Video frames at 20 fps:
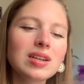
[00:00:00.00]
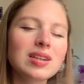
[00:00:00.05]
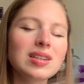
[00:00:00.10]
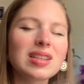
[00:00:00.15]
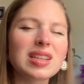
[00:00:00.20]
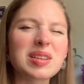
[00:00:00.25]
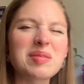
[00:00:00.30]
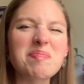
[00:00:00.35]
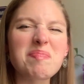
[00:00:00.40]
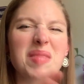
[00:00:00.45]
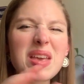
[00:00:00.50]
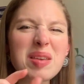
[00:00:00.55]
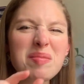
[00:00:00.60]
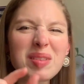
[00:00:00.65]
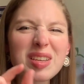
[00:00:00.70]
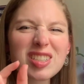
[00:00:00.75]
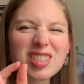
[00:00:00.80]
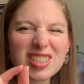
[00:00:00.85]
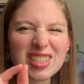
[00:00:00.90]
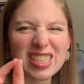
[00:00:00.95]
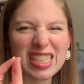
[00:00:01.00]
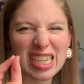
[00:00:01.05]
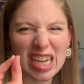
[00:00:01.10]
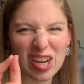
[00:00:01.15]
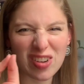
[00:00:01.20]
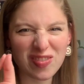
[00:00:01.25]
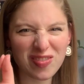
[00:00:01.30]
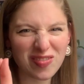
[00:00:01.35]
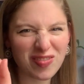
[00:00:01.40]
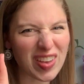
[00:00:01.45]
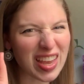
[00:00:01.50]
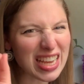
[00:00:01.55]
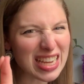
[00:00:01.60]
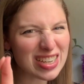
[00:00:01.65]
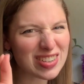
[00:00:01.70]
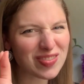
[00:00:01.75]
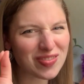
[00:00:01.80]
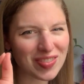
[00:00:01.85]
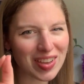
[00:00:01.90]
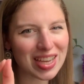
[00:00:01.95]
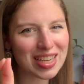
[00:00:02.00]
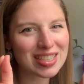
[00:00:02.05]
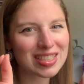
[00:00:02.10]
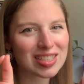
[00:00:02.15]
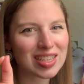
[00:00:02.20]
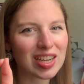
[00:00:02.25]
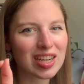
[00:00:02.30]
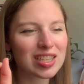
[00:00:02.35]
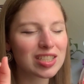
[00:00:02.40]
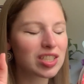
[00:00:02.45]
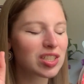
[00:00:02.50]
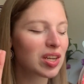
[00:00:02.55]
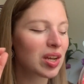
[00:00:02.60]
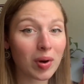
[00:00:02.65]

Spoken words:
like maybe just like a faint touch.